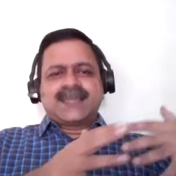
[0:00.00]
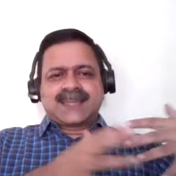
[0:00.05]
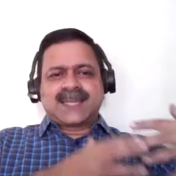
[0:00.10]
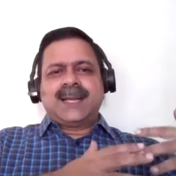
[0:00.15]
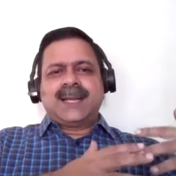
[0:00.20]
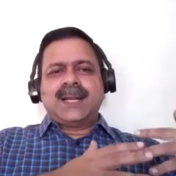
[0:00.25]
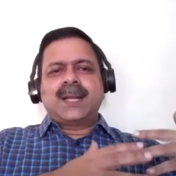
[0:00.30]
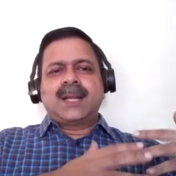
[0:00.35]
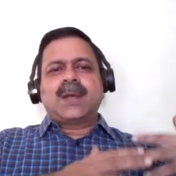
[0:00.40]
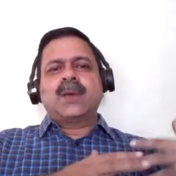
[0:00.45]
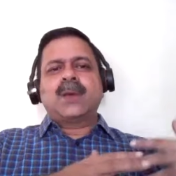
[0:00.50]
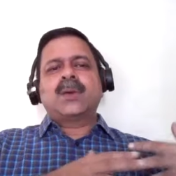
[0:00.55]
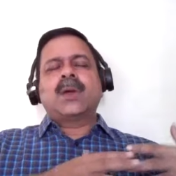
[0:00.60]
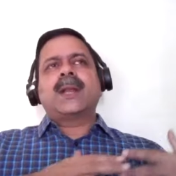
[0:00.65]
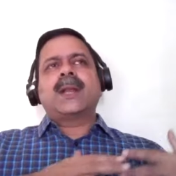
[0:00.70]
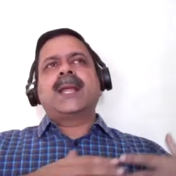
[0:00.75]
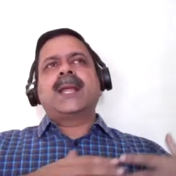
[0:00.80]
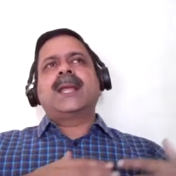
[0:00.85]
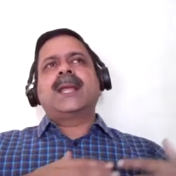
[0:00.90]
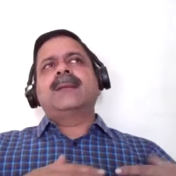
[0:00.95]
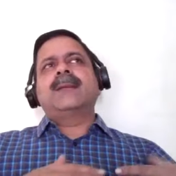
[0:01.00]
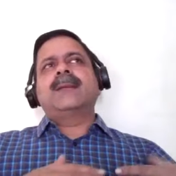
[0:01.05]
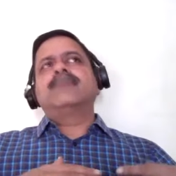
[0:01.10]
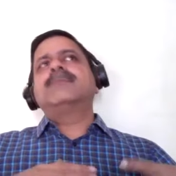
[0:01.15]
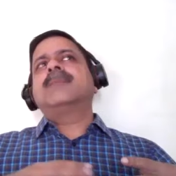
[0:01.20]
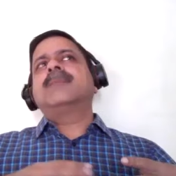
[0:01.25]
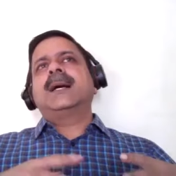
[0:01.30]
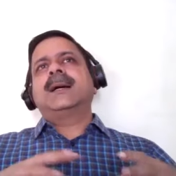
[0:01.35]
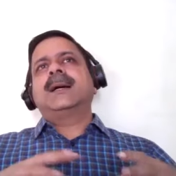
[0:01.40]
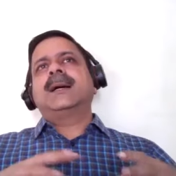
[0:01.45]
a scale down or a,
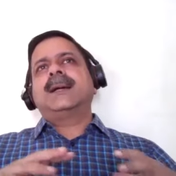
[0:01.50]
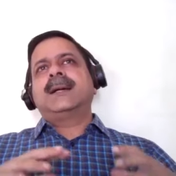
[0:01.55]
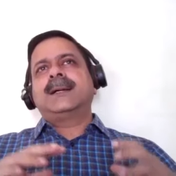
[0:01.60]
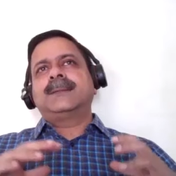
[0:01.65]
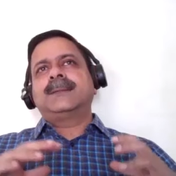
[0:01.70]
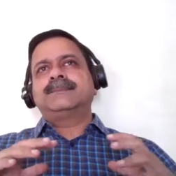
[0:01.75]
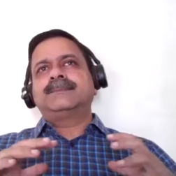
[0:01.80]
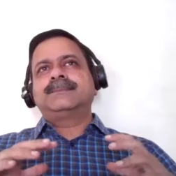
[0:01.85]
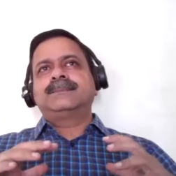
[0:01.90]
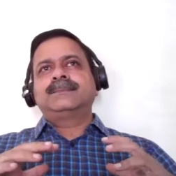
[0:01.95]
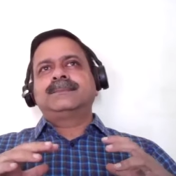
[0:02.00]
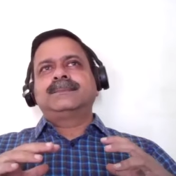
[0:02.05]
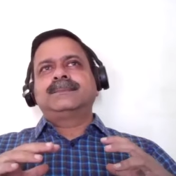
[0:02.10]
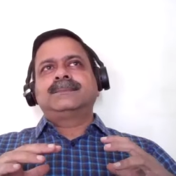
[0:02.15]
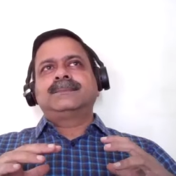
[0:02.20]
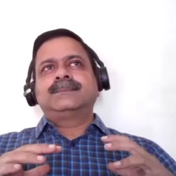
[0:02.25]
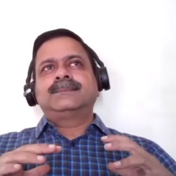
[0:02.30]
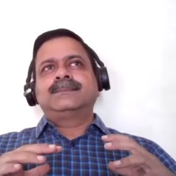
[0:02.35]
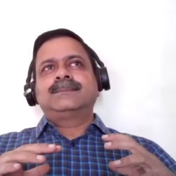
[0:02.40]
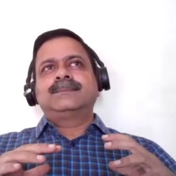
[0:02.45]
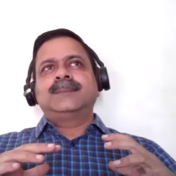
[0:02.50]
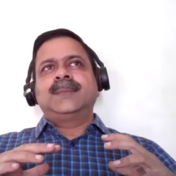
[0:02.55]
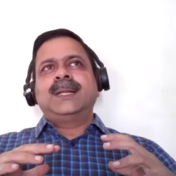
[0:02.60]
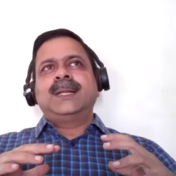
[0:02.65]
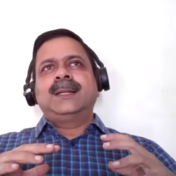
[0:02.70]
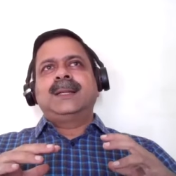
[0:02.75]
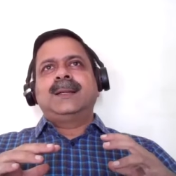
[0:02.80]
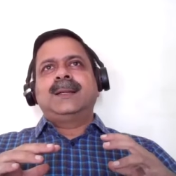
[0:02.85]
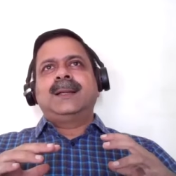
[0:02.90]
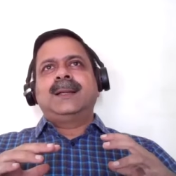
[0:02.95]
um,
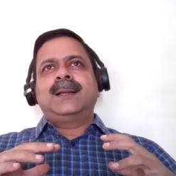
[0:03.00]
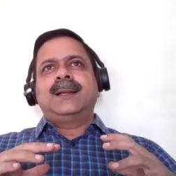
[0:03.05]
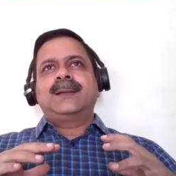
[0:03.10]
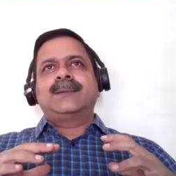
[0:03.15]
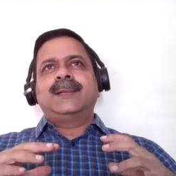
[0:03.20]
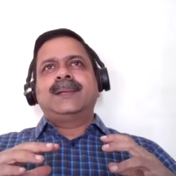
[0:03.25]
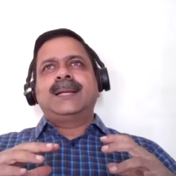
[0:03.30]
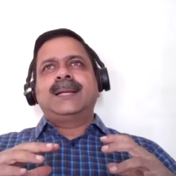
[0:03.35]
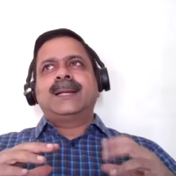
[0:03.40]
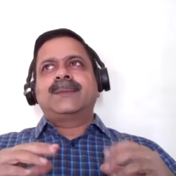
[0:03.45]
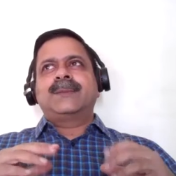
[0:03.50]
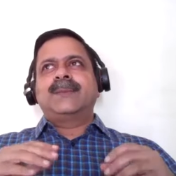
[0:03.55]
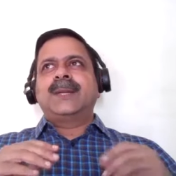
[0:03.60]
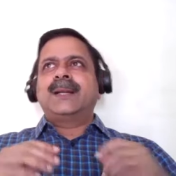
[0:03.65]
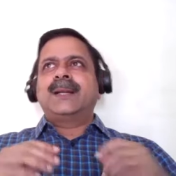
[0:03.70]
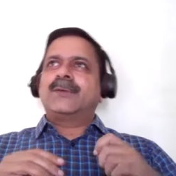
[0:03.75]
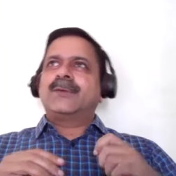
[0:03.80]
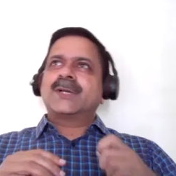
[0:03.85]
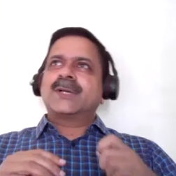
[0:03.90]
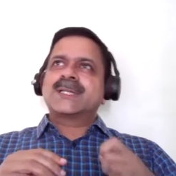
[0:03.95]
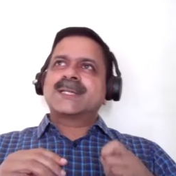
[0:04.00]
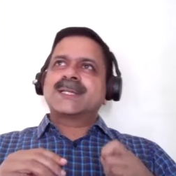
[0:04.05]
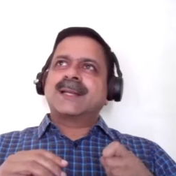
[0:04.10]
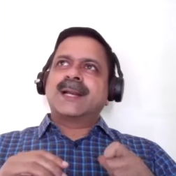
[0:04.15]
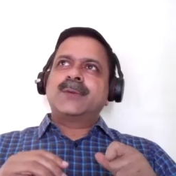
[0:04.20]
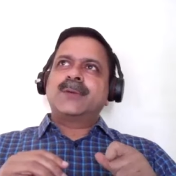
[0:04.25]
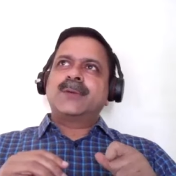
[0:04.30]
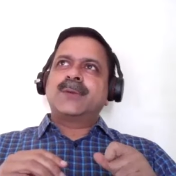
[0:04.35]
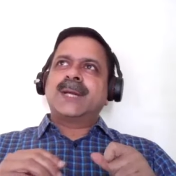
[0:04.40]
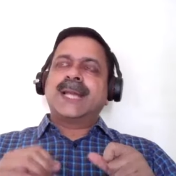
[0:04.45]
uh, let me, what's the
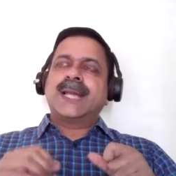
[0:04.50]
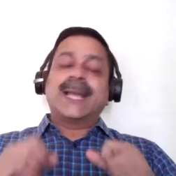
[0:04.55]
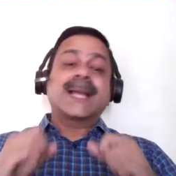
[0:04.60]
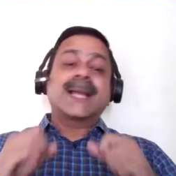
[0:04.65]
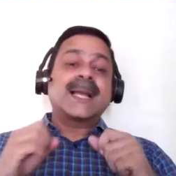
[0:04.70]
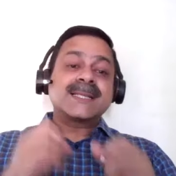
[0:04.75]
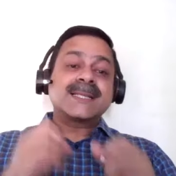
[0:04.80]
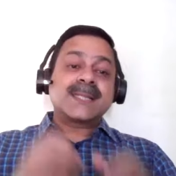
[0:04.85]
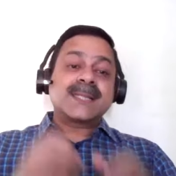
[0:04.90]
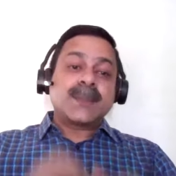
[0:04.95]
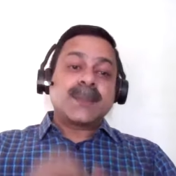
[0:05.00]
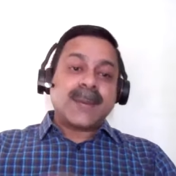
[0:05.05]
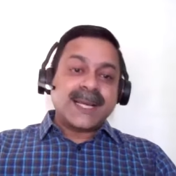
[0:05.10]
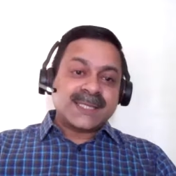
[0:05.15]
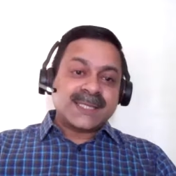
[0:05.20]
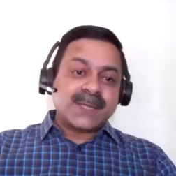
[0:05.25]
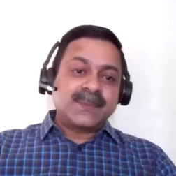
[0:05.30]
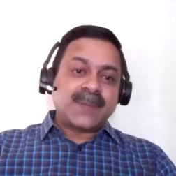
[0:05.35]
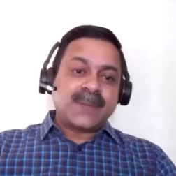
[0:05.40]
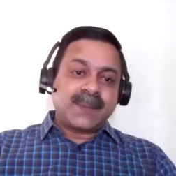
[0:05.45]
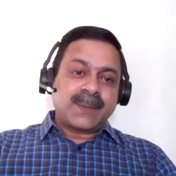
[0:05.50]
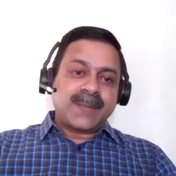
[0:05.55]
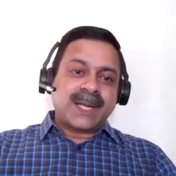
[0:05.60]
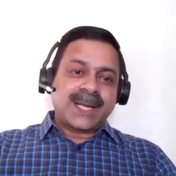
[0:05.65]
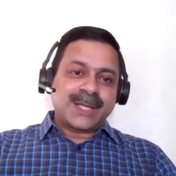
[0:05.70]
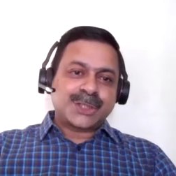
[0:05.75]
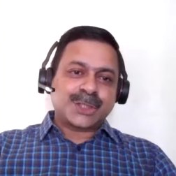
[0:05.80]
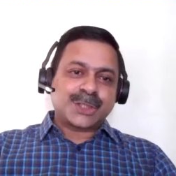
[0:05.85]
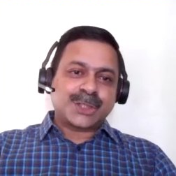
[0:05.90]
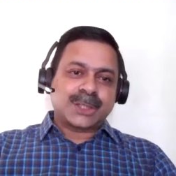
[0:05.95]
right word, a customized
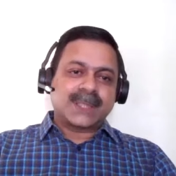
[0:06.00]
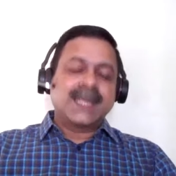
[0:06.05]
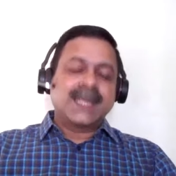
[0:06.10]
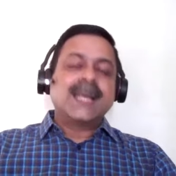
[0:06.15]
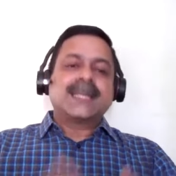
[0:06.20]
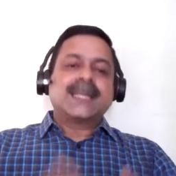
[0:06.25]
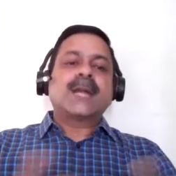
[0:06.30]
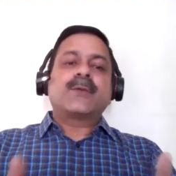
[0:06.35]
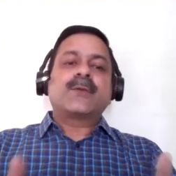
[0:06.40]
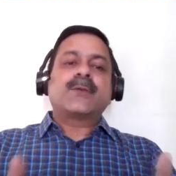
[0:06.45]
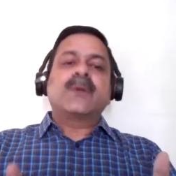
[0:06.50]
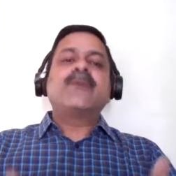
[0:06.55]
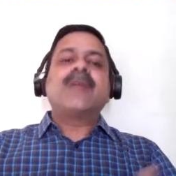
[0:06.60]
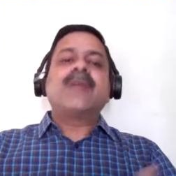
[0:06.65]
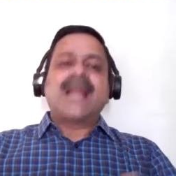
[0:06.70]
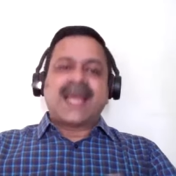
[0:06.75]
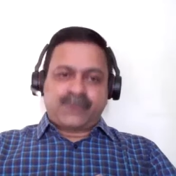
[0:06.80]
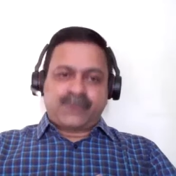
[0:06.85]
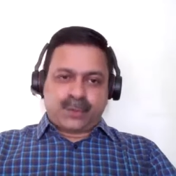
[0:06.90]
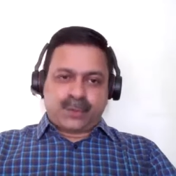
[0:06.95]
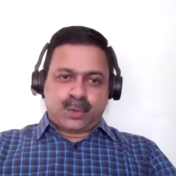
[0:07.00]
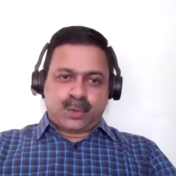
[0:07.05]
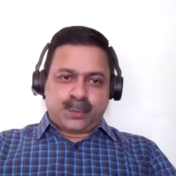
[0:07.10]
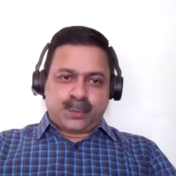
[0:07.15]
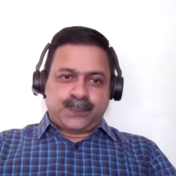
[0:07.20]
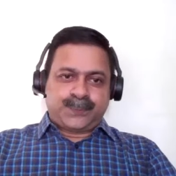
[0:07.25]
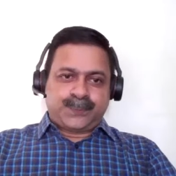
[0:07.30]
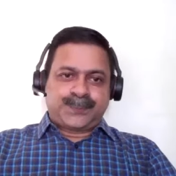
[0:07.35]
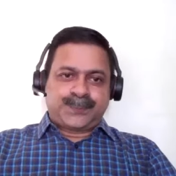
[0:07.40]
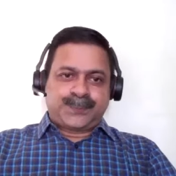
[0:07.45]
implementation that sure. we will have to
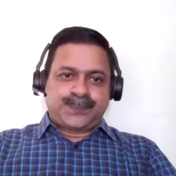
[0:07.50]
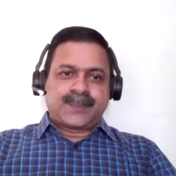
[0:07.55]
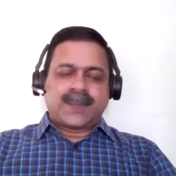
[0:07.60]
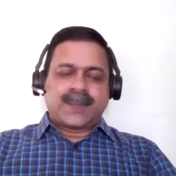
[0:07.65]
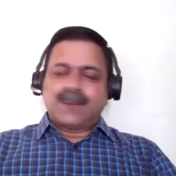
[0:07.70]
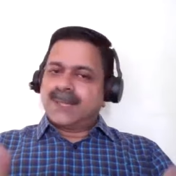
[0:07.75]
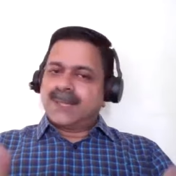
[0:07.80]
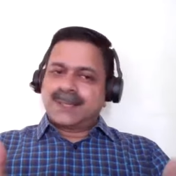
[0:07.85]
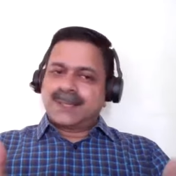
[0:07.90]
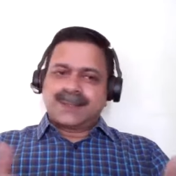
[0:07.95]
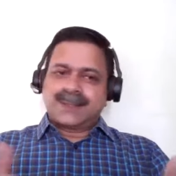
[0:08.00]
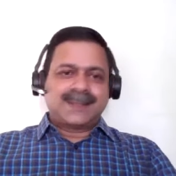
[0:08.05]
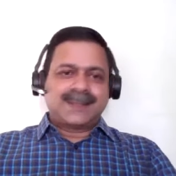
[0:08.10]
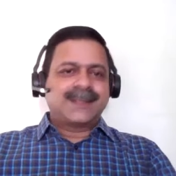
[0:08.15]
do right.